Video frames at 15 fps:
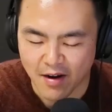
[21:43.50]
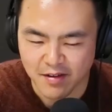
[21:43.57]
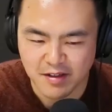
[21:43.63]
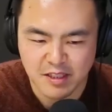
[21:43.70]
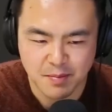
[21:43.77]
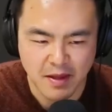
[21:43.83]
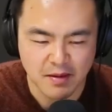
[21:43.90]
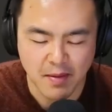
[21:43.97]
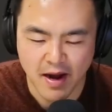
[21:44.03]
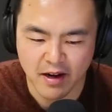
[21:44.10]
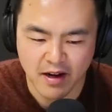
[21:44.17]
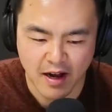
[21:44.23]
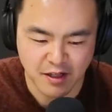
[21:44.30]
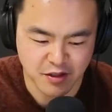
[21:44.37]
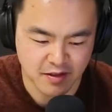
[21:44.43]
do you spread the
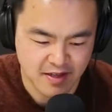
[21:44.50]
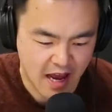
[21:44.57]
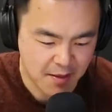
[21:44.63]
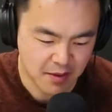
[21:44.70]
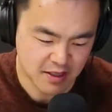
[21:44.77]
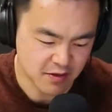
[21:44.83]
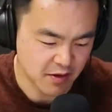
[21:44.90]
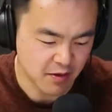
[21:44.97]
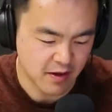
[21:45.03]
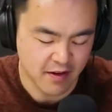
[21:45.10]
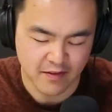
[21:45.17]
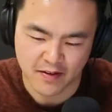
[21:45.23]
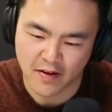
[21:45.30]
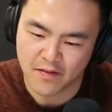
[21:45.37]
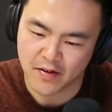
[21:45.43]
mitochondrial damage? So
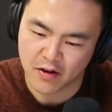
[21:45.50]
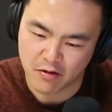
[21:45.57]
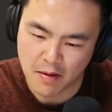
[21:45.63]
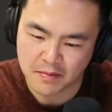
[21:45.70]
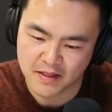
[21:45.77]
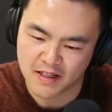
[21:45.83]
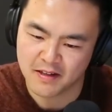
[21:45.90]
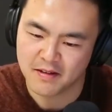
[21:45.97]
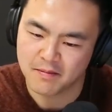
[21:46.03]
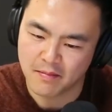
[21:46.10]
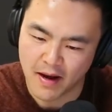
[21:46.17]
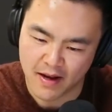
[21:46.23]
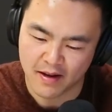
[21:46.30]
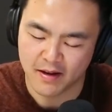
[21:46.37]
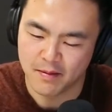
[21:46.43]
if a corrupted
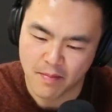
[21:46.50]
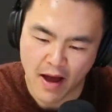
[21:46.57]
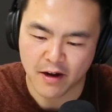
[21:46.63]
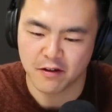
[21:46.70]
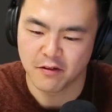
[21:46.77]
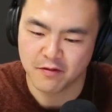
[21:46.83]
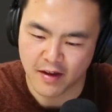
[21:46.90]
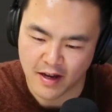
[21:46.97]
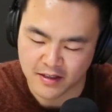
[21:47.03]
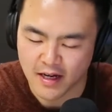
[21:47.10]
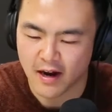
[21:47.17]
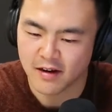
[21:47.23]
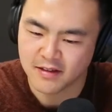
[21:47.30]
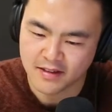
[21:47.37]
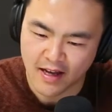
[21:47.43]
macrophage,
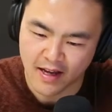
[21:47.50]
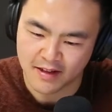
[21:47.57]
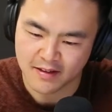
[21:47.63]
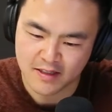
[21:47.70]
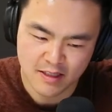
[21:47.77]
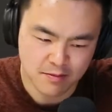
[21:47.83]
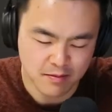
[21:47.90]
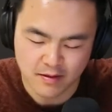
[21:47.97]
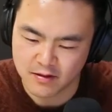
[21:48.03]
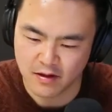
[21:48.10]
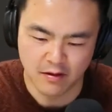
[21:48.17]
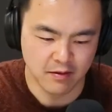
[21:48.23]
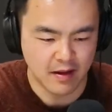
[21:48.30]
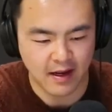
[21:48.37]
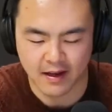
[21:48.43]
how does that?
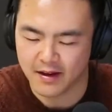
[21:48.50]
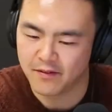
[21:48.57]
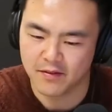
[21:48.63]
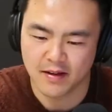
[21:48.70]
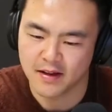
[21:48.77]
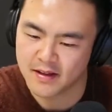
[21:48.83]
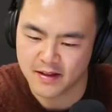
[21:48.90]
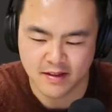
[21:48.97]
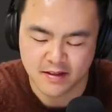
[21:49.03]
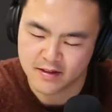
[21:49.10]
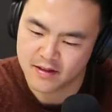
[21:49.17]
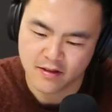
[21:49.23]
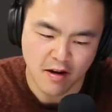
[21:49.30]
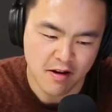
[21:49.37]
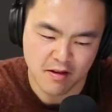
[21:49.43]
So like, it's
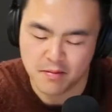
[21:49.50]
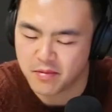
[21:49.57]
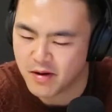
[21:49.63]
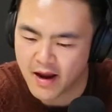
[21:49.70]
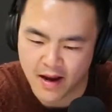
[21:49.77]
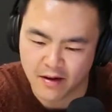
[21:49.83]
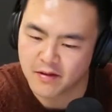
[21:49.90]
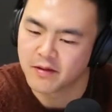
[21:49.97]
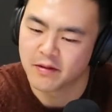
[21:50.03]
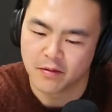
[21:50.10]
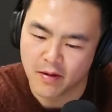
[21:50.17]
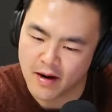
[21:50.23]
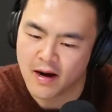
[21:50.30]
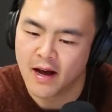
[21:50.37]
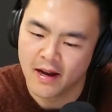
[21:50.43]
started in the brain or
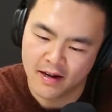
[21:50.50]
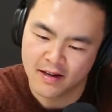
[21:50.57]
whatnot.